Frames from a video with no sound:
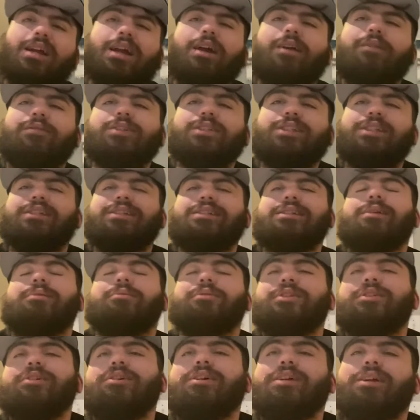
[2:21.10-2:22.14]
Ever since I
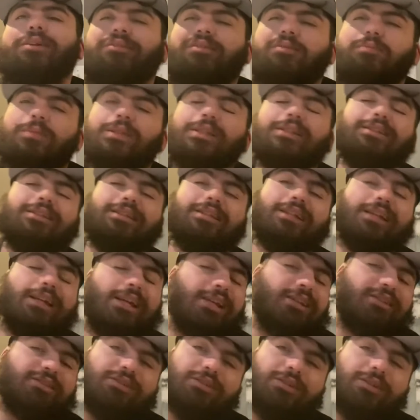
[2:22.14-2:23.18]
was young, I was blitzing.
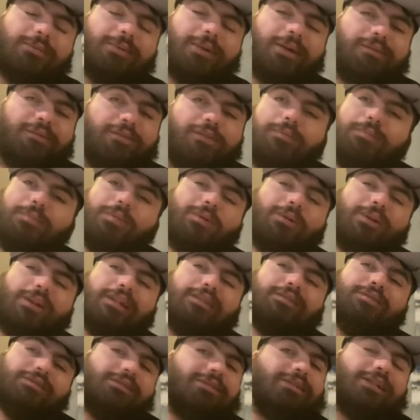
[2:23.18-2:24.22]
He ain't talking about football.
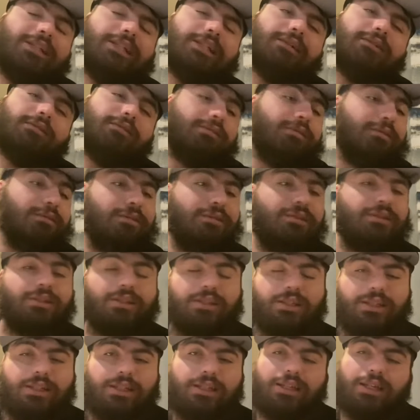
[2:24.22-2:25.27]
That's all I know.
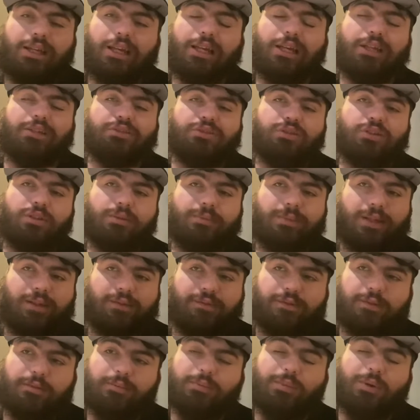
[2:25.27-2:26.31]
He ain't talking about
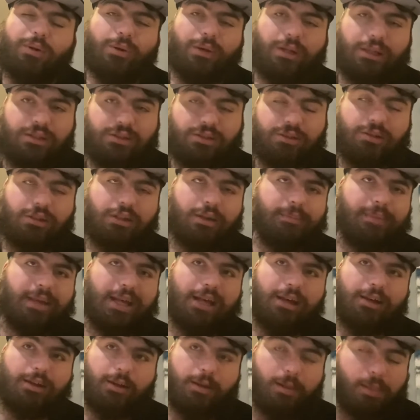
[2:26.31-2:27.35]
football. He talking
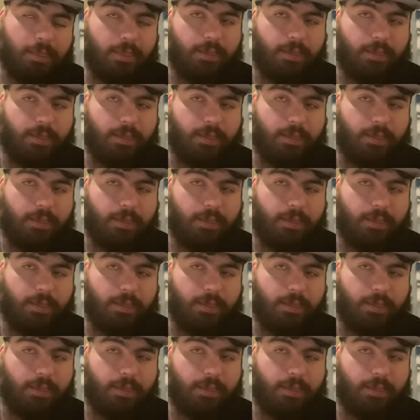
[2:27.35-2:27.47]
about